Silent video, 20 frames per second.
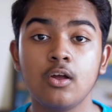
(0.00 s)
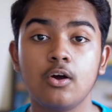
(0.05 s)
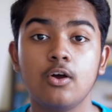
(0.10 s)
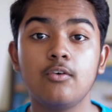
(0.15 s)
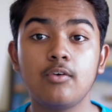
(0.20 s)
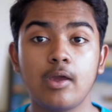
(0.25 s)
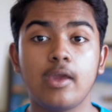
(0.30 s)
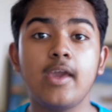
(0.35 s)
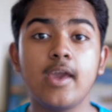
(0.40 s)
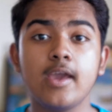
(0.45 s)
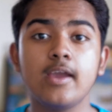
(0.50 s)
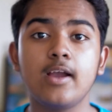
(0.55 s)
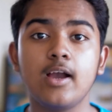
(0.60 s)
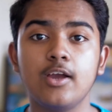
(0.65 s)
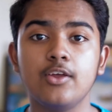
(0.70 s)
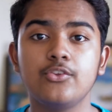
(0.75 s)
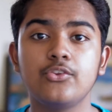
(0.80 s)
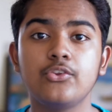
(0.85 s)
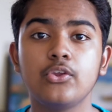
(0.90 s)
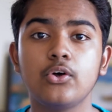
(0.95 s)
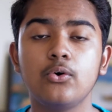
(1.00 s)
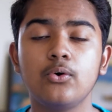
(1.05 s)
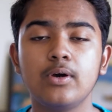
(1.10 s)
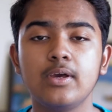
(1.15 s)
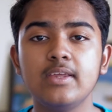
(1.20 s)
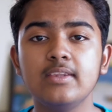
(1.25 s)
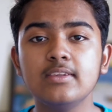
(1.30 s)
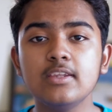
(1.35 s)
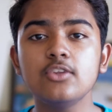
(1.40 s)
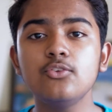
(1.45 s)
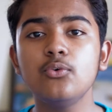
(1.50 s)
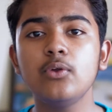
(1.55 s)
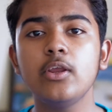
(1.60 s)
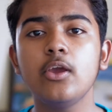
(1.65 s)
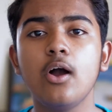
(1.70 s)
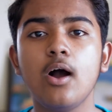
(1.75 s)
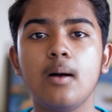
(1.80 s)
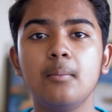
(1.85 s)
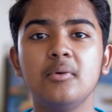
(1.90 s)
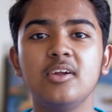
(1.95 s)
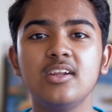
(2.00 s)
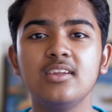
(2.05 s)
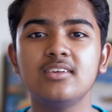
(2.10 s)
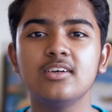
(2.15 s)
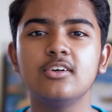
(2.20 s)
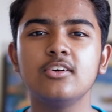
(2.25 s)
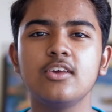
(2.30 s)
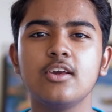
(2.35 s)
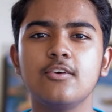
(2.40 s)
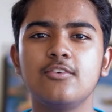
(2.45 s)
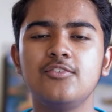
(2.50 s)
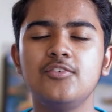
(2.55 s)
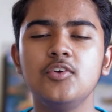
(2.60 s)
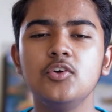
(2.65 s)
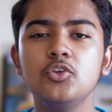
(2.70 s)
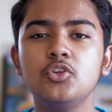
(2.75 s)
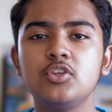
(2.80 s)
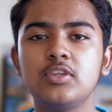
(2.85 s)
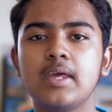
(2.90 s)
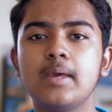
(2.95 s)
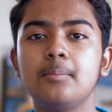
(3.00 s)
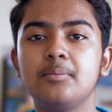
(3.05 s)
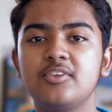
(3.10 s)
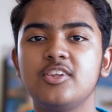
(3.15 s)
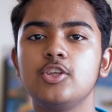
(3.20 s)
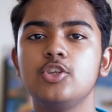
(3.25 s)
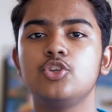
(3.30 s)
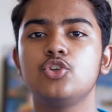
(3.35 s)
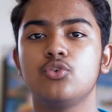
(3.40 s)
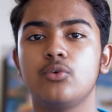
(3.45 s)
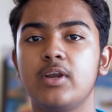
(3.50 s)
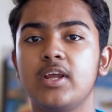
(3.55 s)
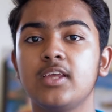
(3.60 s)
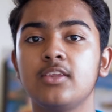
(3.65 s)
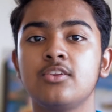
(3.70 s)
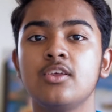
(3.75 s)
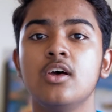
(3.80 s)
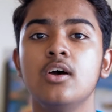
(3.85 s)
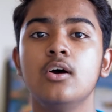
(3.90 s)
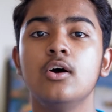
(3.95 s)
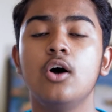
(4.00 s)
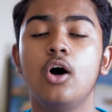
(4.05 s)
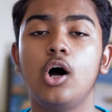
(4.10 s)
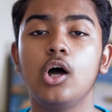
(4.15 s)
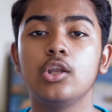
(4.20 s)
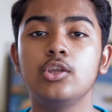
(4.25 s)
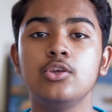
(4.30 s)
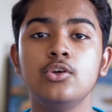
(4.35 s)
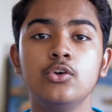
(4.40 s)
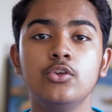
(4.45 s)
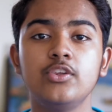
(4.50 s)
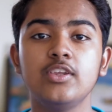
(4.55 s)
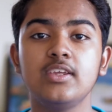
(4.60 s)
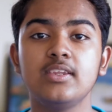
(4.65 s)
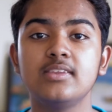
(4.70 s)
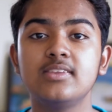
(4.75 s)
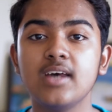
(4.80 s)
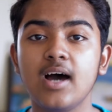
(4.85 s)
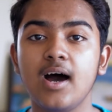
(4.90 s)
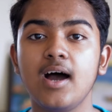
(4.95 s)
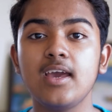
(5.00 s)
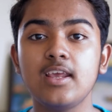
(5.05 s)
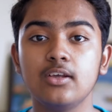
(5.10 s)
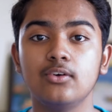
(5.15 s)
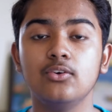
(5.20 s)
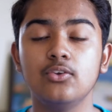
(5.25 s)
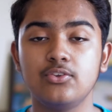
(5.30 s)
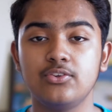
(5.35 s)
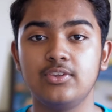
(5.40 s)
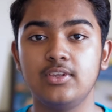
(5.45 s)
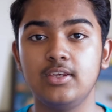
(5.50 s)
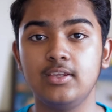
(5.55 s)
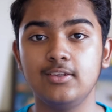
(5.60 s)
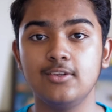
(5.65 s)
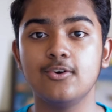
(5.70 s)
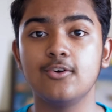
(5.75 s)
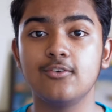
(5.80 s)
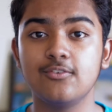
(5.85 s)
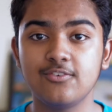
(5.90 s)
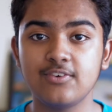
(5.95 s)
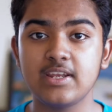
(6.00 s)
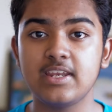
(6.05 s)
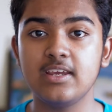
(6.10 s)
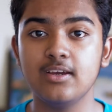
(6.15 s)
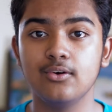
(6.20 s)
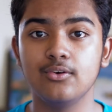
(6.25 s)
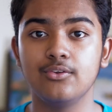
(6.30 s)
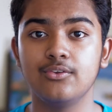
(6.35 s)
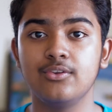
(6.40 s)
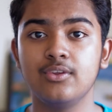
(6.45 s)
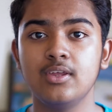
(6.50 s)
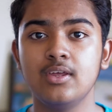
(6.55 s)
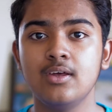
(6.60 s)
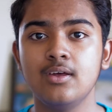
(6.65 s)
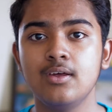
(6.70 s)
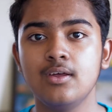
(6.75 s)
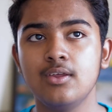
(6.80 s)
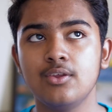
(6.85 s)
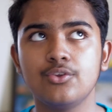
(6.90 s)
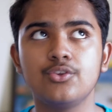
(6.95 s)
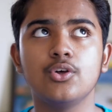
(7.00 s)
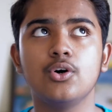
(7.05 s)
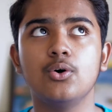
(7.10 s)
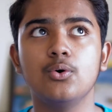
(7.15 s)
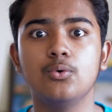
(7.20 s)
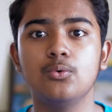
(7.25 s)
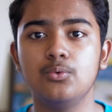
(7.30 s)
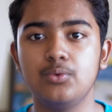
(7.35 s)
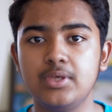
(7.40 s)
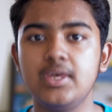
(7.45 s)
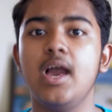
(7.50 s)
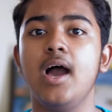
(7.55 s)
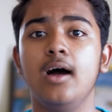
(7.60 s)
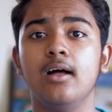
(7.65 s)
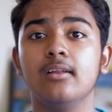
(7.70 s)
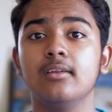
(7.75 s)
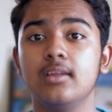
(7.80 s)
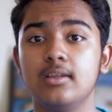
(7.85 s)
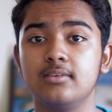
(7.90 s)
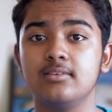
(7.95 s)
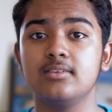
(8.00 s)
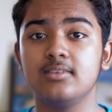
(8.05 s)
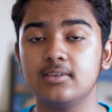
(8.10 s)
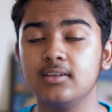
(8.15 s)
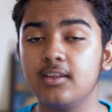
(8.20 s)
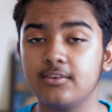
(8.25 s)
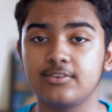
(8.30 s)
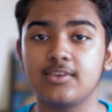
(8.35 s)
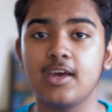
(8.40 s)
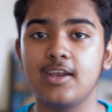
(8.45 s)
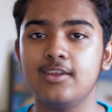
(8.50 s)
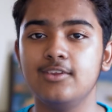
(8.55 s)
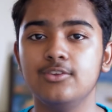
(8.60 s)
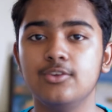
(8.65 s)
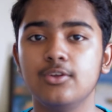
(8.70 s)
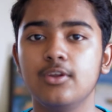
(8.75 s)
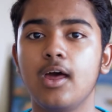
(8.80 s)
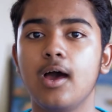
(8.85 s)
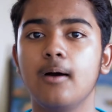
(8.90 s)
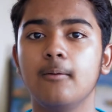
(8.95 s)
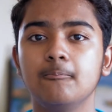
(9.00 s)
Alright, hey guys, so in this video I'm going to tell you a few tips and tricks on using titles in your videos. So yeah, let's get into that.